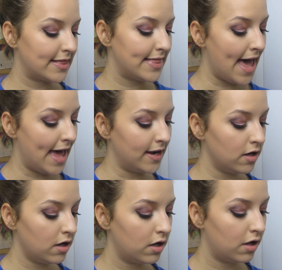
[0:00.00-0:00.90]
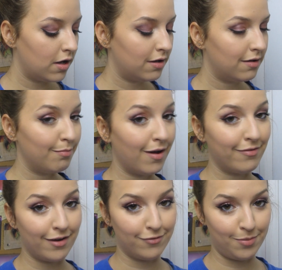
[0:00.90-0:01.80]
Then, my
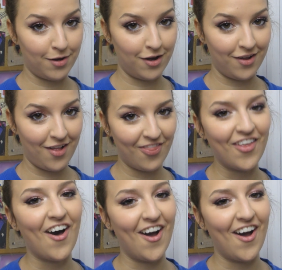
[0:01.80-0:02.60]
favourite part, the